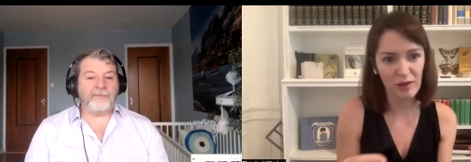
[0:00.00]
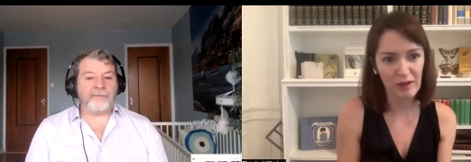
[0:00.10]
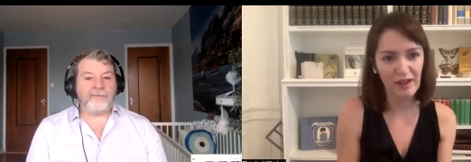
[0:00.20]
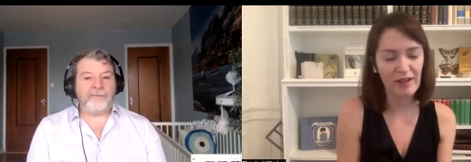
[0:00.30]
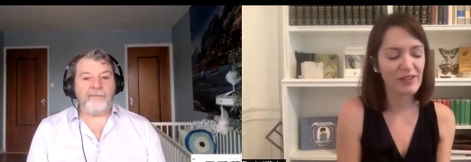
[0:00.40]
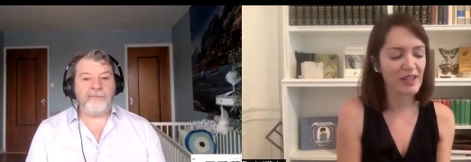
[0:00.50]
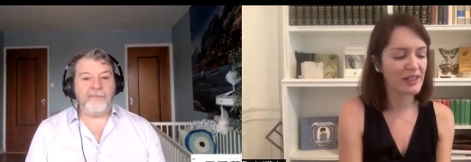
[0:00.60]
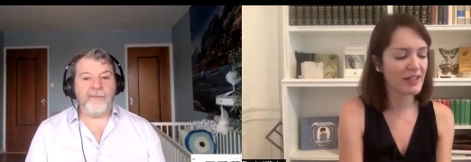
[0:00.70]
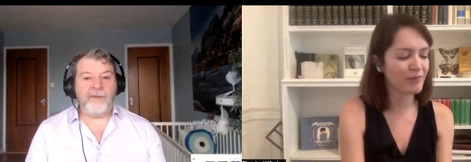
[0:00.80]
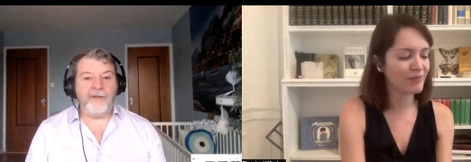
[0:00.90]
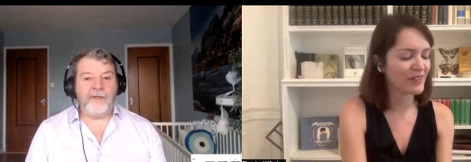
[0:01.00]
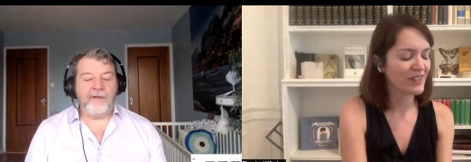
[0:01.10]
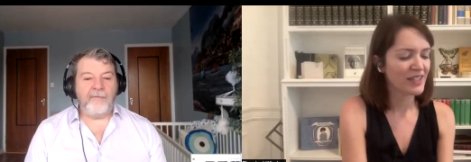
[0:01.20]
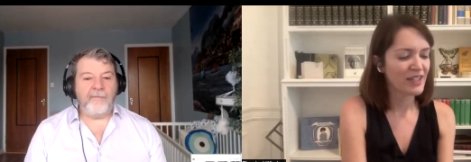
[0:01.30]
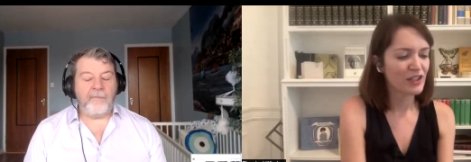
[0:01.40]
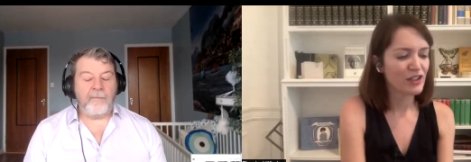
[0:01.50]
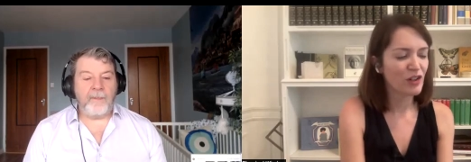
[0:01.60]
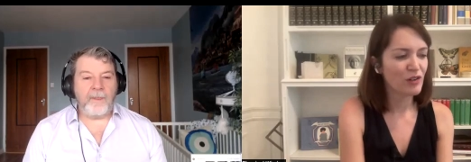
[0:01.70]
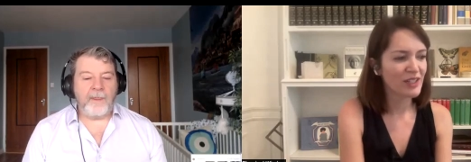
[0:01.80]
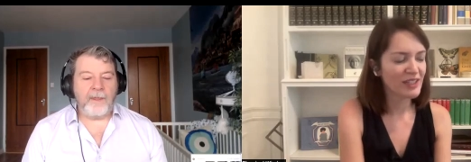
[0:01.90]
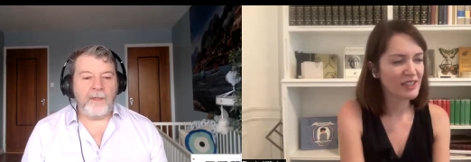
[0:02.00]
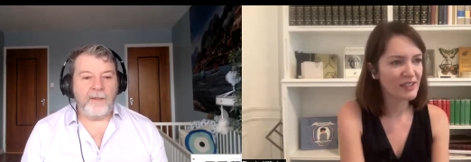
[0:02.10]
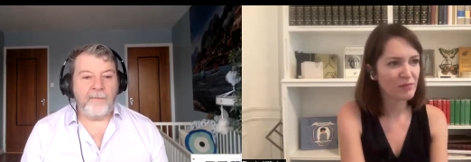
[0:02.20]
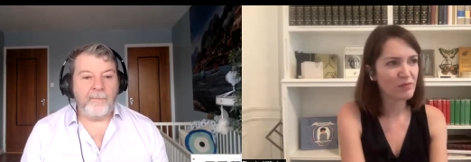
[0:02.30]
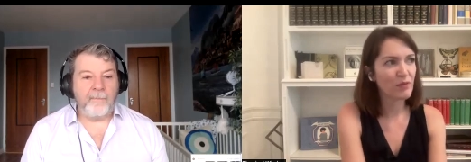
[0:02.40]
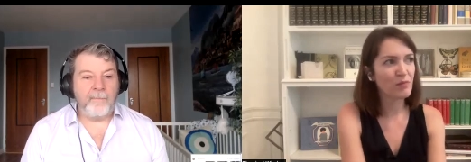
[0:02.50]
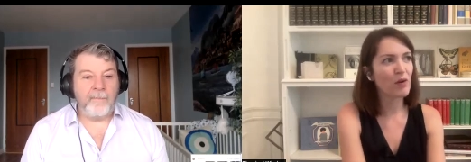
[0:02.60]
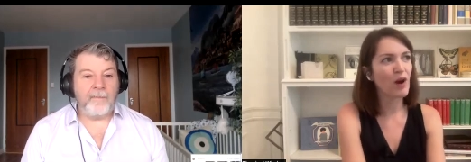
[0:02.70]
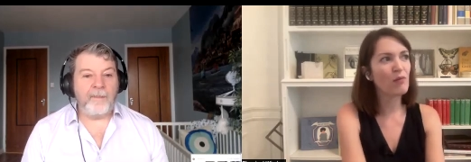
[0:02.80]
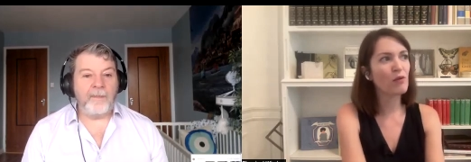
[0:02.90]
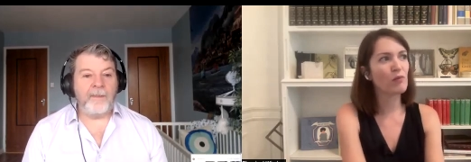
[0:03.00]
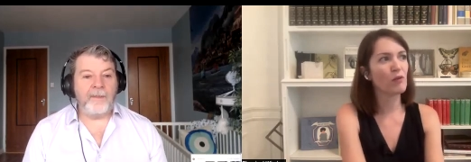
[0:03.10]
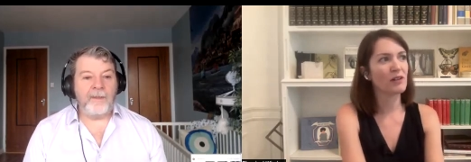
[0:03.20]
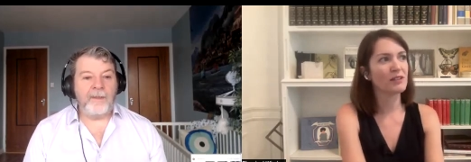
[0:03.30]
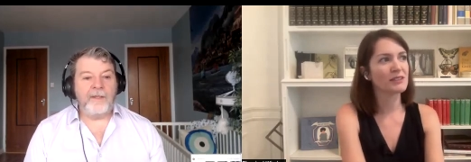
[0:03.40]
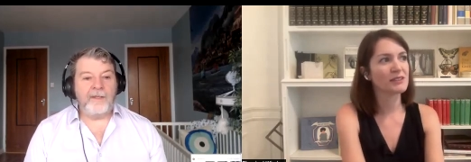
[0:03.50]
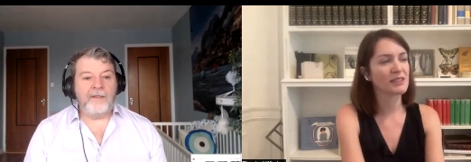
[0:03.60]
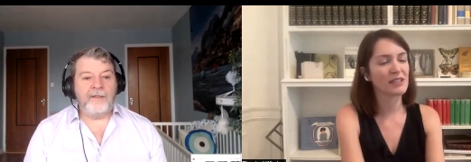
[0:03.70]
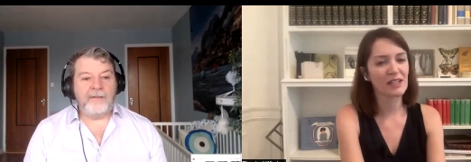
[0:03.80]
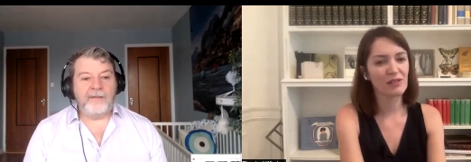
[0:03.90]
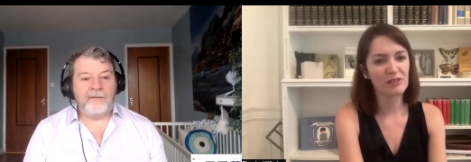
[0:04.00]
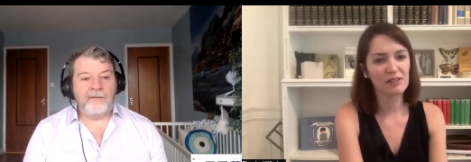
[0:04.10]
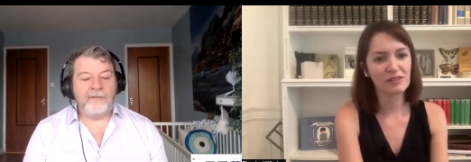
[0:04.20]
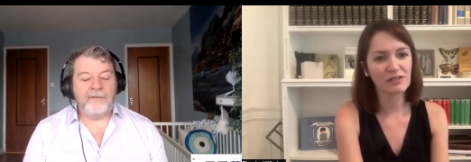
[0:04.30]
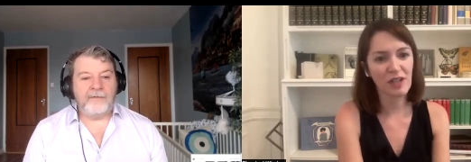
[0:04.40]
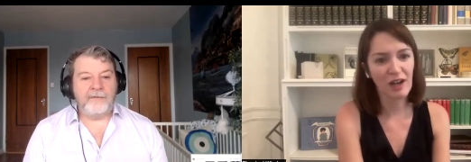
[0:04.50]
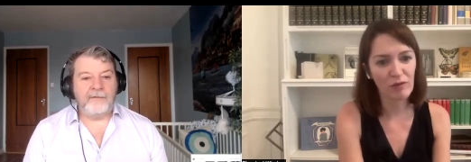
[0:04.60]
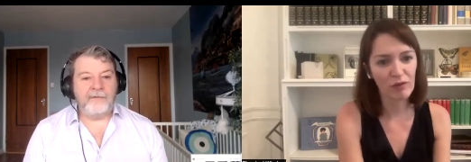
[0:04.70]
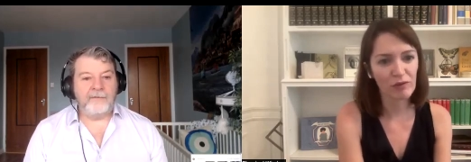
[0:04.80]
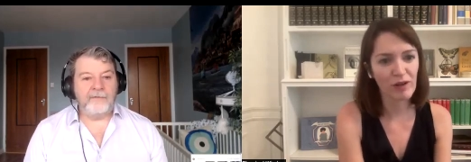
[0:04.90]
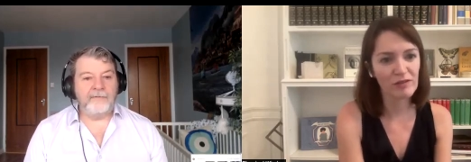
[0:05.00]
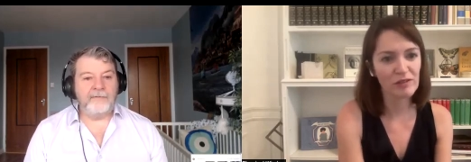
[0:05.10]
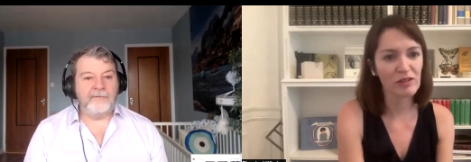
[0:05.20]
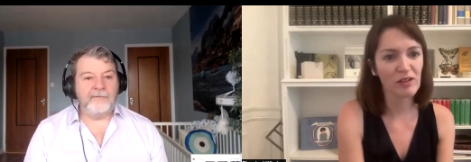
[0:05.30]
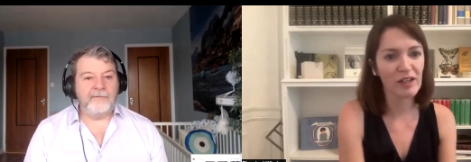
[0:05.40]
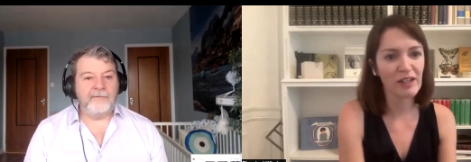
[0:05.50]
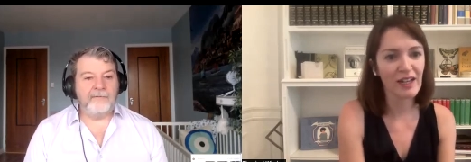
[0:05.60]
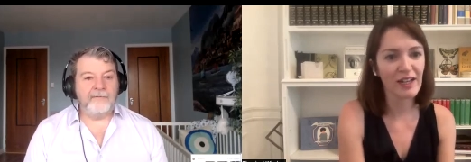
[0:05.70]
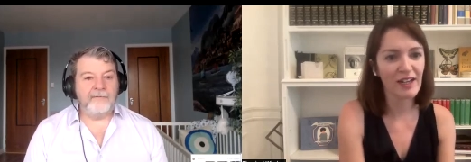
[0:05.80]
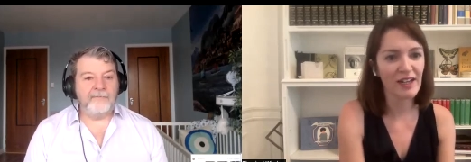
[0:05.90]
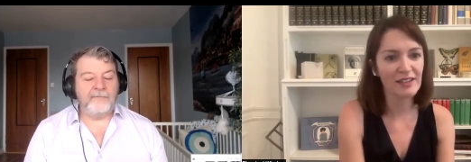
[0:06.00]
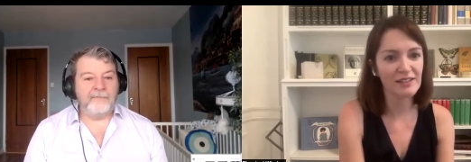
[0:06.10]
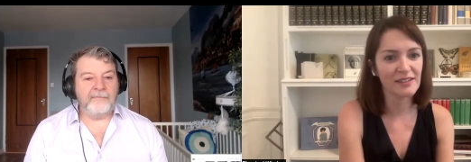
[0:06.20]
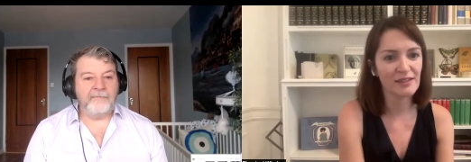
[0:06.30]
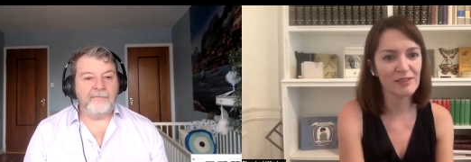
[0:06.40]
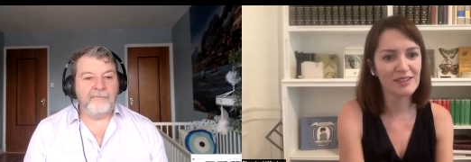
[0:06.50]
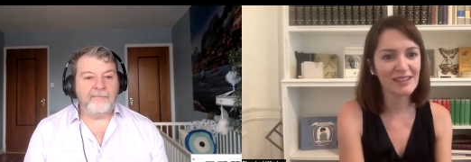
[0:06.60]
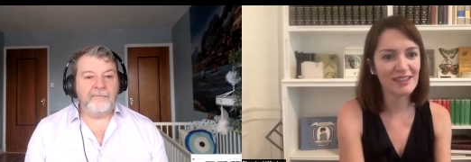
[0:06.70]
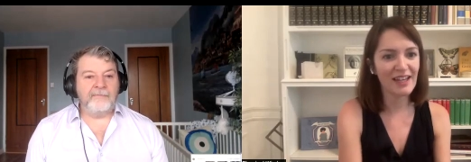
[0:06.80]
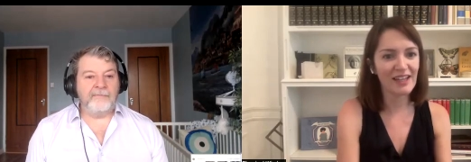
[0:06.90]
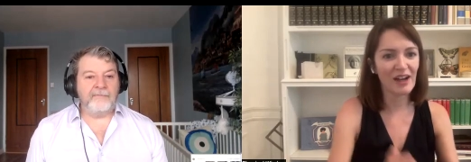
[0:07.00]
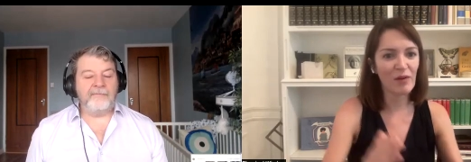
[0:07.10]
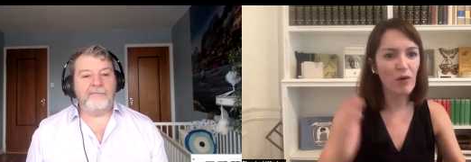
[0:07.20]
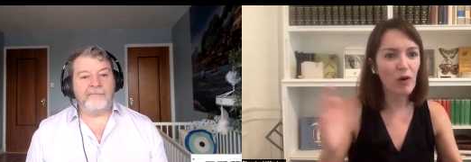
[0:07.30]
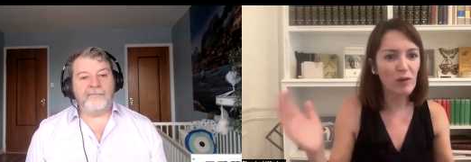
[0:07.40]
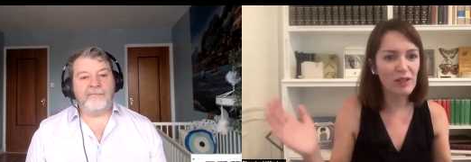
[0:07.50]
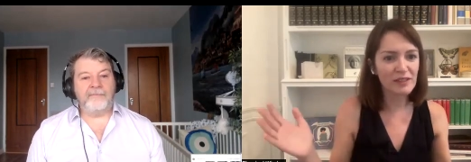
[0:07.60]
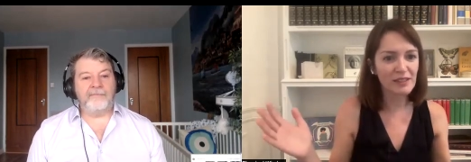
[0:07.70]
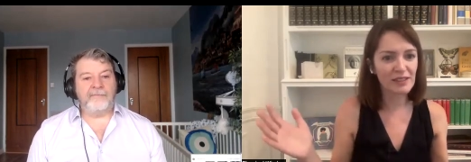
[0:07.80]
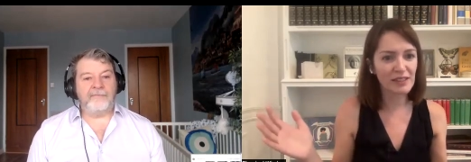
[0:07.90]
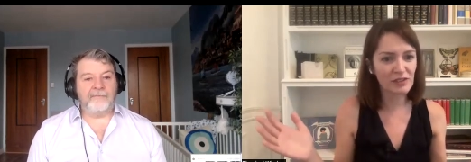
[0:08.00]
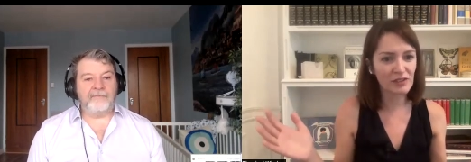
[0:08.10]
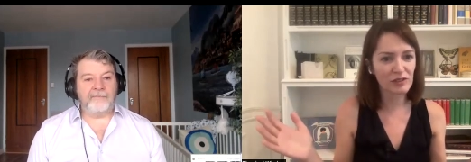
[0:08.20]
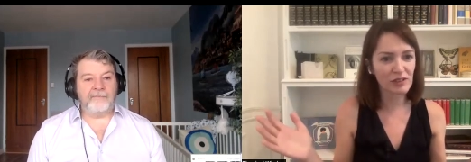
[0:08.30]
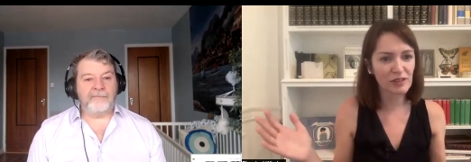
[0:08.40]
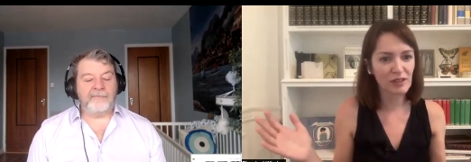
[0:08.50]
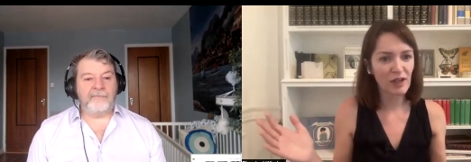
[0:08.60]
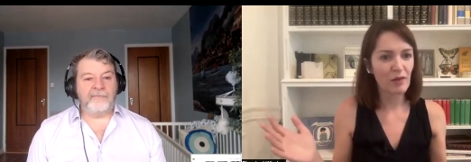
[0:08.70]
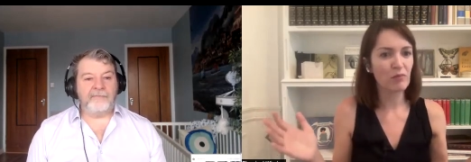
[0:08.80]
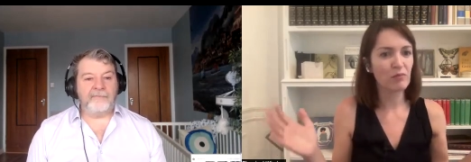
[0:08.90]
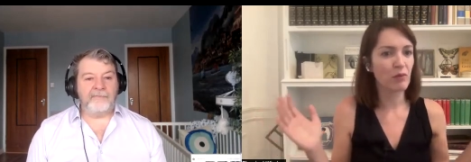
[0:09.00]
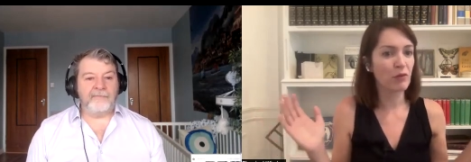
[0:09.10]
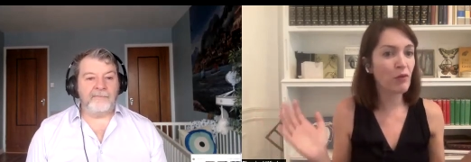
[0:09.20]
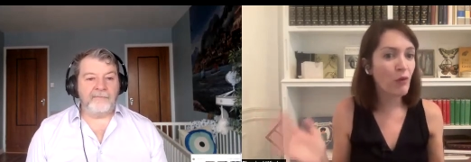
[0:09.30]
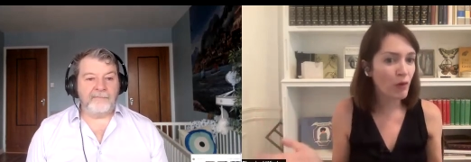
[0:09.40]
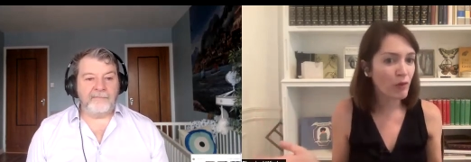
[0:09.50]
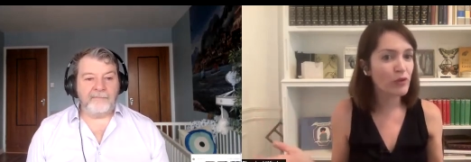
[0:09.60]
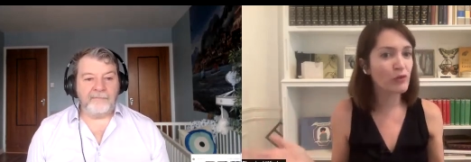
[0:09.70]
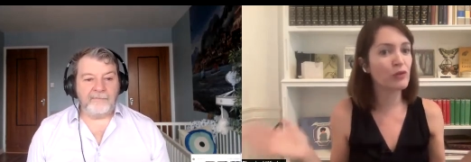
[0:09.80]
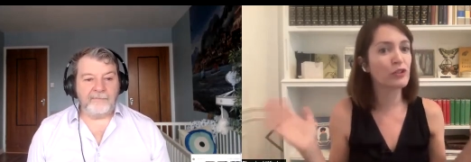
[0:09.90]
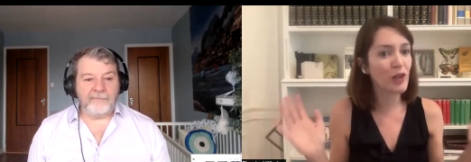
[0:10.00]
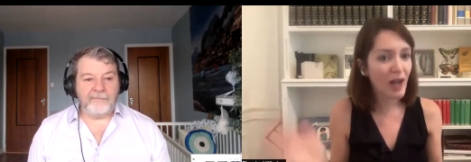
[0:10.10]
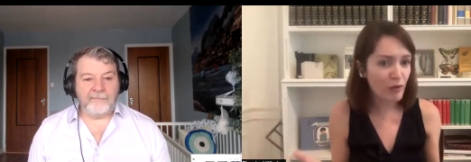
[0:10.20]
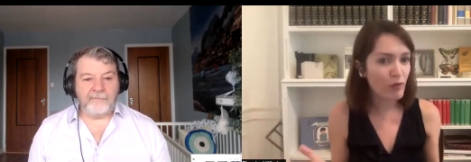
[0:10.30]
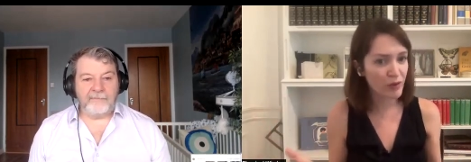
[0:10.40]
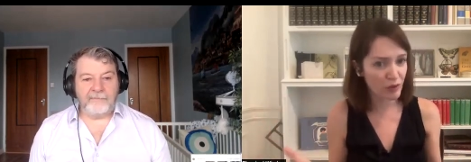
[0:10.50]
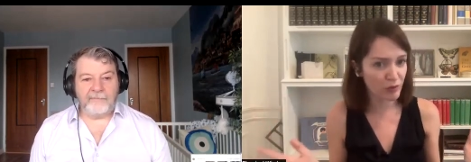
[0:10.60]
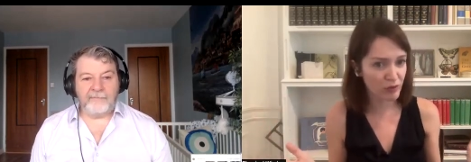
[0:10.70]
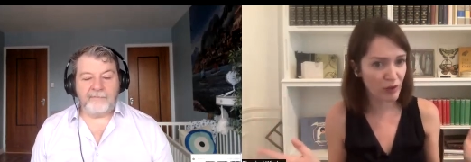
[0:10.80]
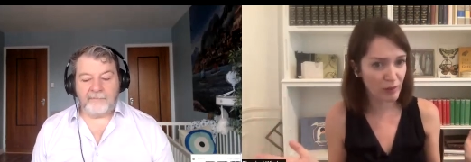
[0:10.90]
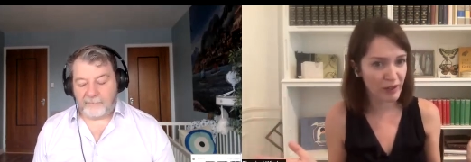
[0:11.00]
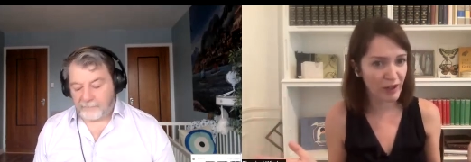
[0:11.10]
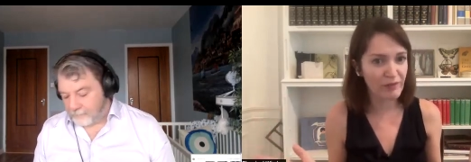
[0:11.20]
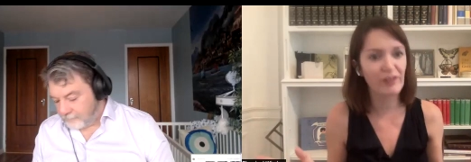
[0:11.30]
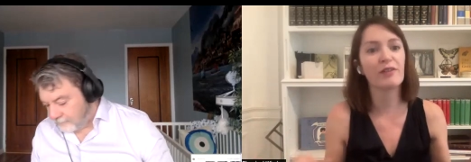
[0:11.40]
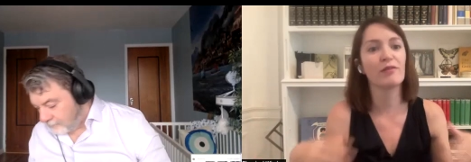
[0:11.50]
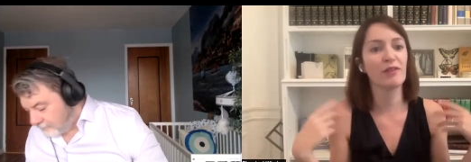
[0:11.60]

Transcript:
Speaker 1: Army knives. And then, you know, yeah. it, uh, the problem was is that I always traveled around a lot, and there was a, like mm-hmm. a moment in history before when you could travel with a Swiss Army knife, and they